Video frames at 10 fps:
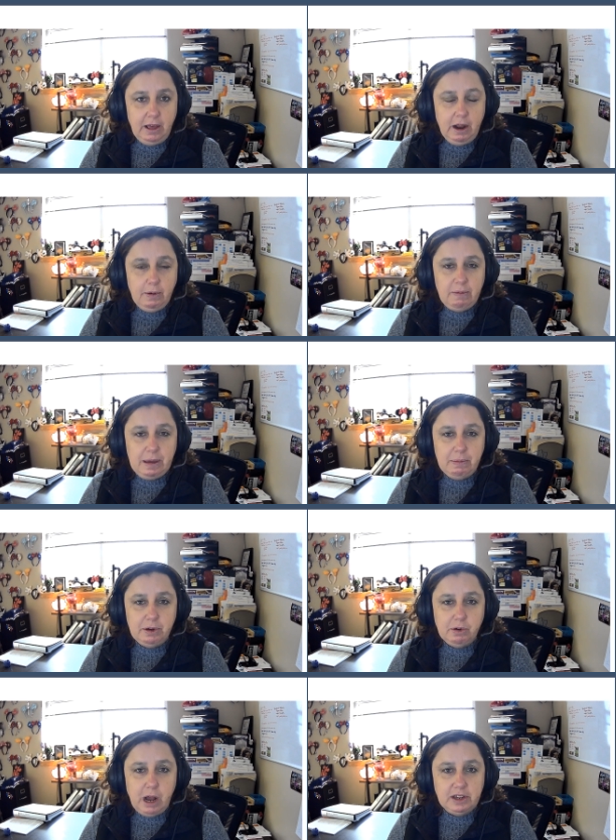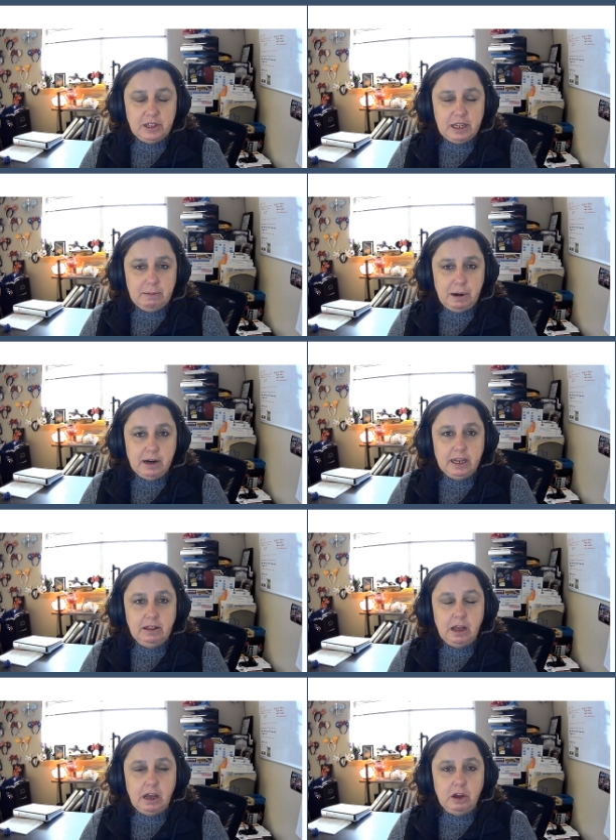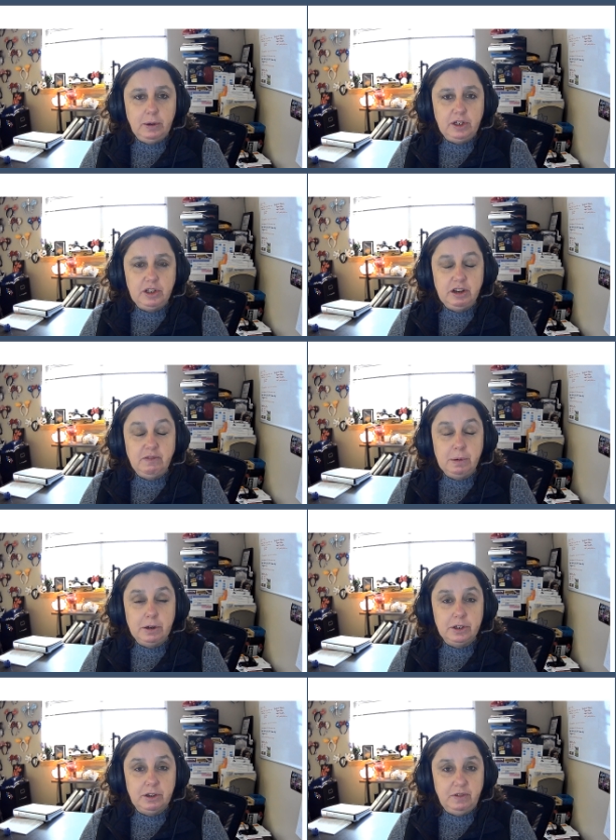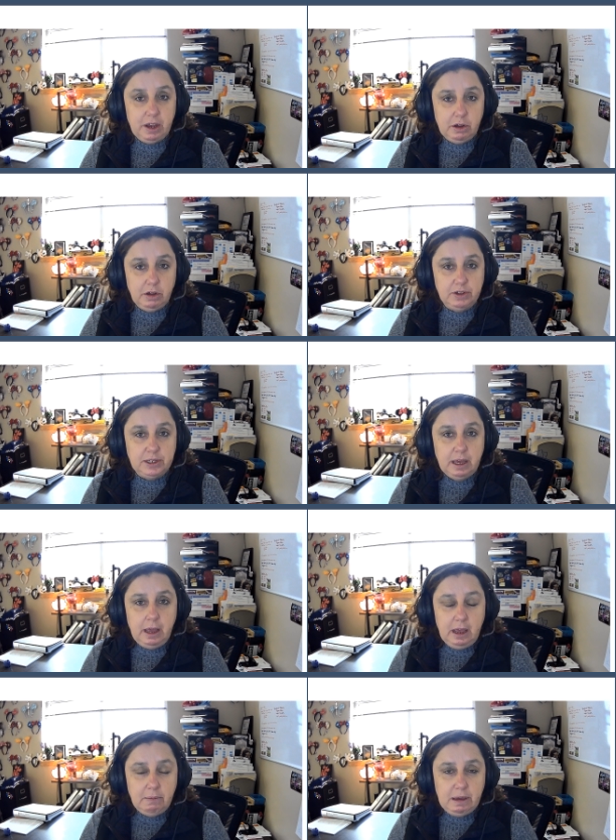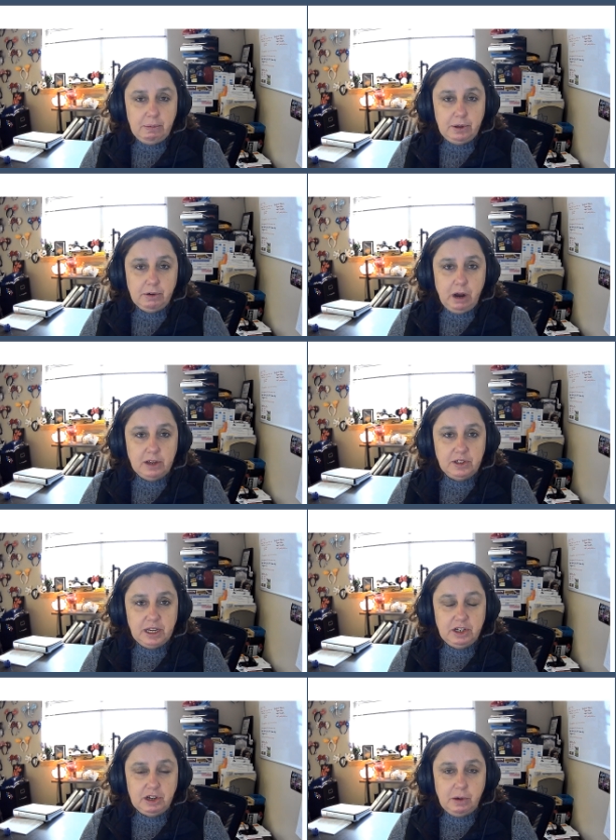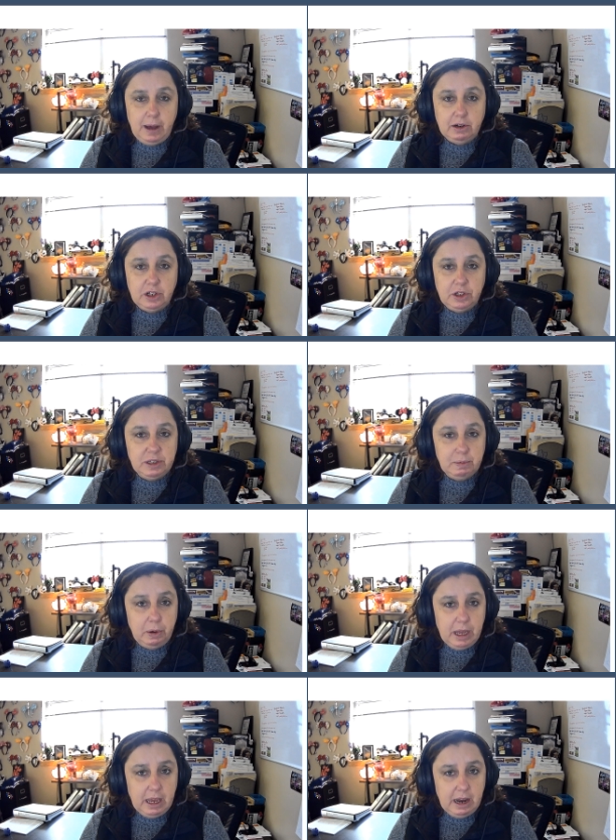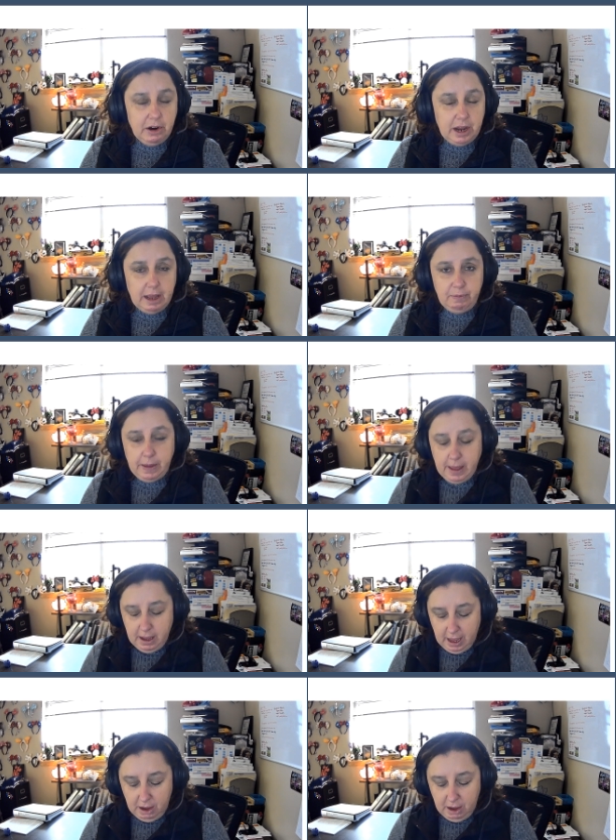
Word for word: we have people crossing the parking lot going to their personal vehicles people crossing to go out to the smoking area. Uh,